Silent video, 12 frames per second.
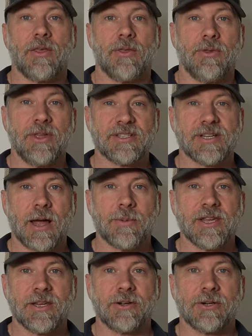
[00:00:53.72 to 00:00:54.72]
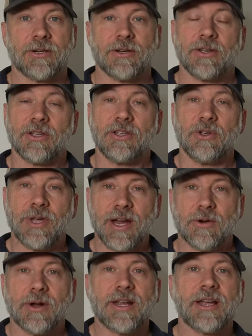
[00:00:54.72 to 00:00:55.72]
This time of year, you
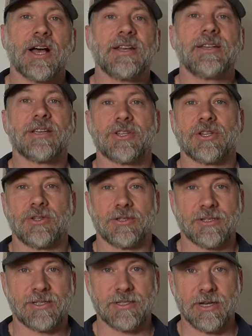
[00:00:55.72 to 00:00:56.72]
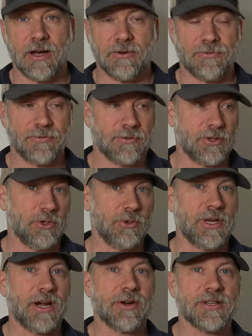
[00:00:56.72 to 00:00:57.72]
carry additional stuff. You
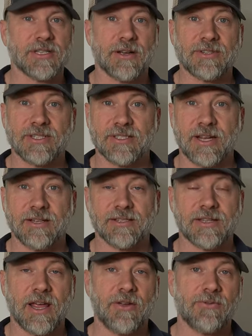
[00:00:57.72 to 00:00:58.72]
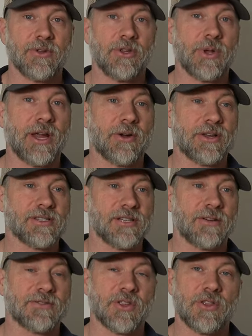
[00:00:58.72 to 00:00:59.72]
carry stuff to stay safe, you carry
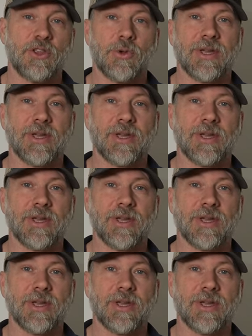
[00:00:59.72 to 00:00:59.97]
stuff so that you